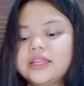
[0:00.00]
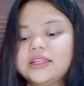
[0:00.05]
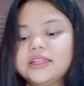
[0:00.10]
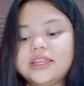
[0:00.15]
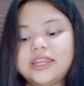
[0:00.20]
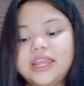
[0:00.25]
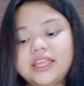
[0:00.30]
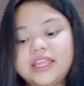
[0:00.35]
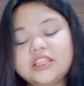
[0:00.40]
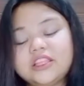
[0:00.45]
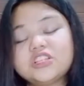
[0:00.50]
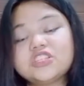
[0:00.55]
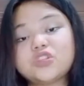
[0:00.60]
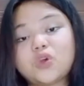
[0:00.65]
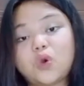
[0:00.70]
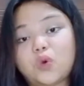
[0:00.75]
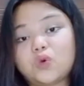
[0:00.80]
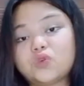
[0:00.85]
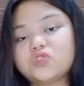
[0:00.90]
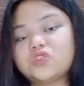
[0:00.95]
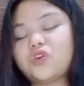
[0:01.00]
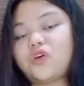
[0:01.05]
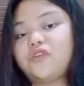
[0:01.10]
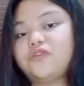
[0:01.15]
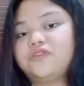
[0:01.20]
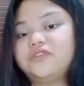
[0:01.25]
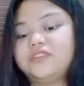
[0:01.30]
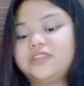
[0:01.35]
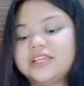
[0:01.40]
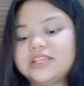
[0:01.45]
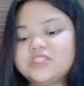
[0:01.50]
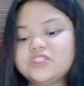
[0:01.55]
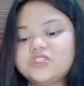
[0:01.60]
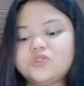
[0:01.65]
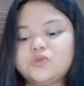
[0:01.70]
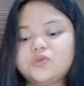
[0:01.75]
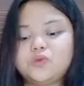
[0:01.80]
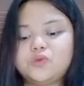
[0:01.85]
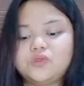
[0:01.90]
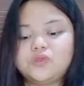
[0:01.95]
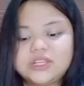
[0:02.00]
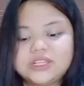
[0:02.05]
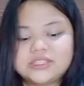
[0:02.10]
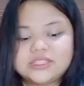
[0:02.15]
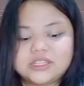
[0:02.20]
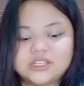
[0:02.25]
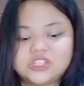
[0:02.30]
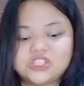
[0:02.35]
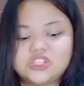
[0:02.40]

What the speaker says: The data source of this research